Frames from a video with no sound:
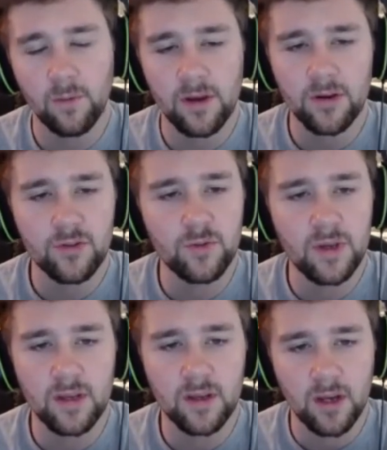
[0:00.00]
When you're
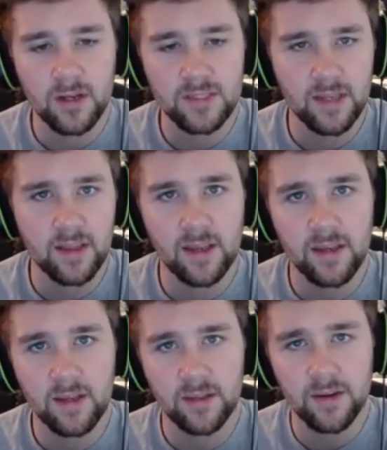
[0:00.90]
doing content
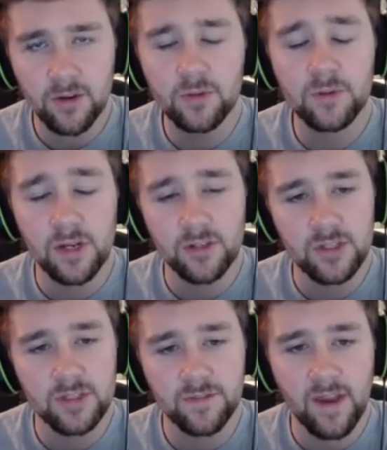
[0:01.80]
like the new
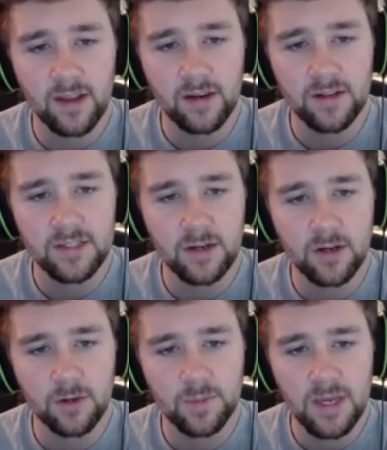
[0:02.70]
dungeons, Fanglair and
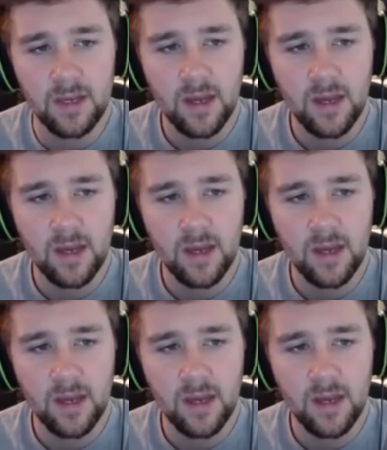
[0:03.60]
Scalecaller Peak,